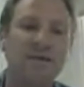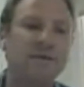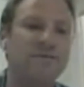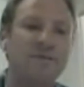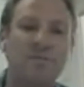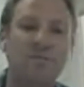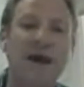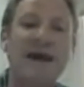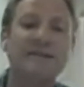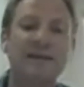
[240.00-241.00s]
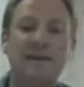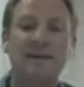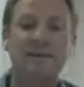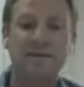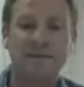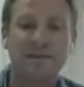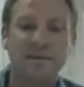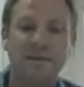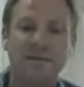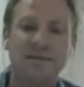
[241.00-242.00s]
the middle of Nebraska,
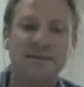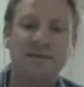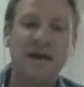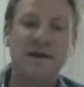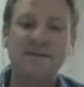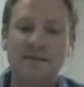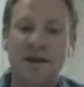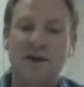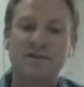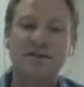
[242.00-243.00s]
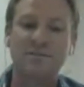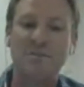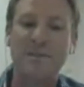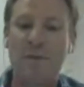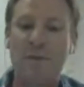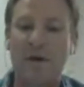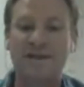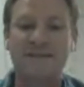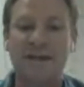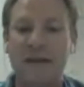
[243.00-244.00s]
that a consumer may
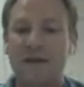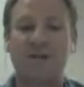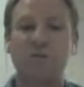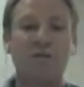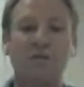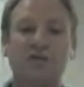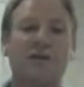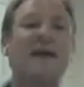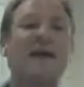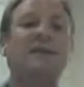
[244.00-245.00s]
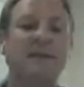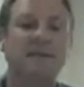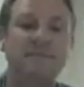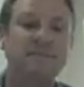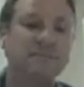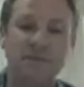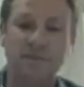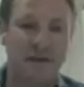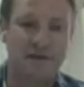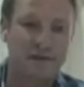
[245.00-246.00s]
want to sign up for their local dry cleaning
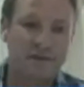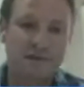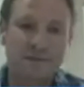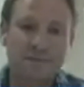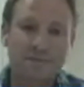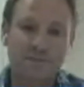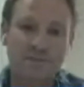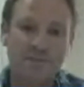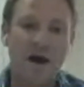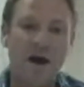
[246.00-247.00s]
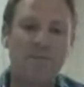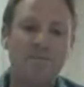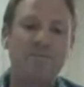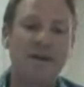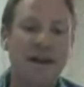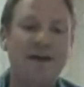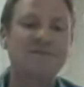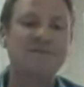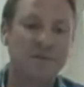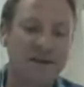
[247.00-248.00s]
newsletter. And
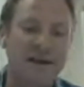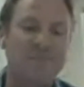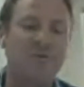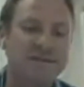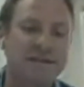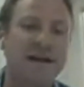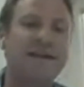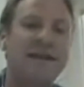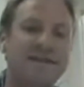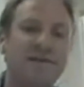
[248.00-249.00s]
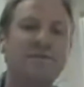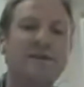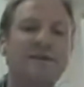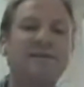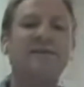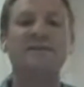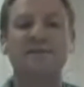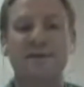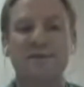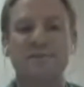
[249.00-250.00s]
obviously we're going to get more into that, and that's how we
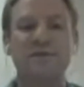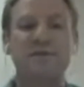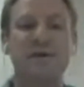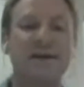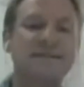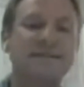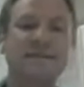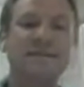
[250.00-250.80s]
are integrated with you guys.